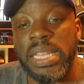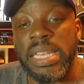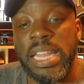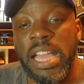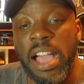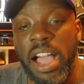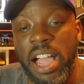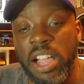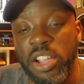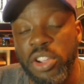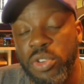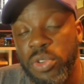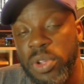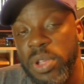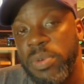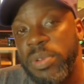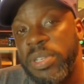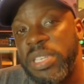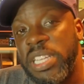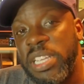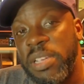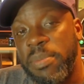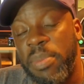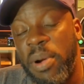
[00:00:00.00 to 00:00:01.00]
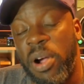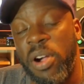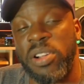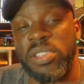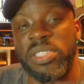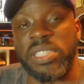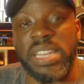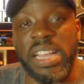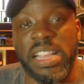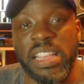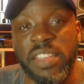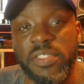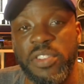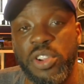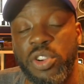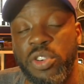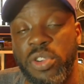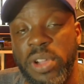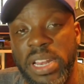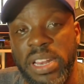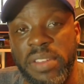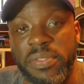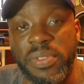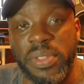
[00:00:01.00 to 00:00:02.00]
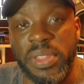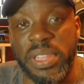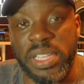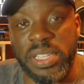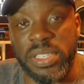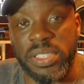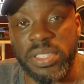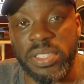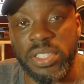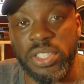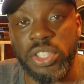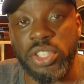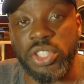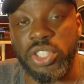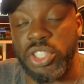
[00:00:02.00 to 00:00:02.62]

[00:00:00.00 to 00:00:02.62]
Now, I agree with Dee Barnes, and I give her credit for this.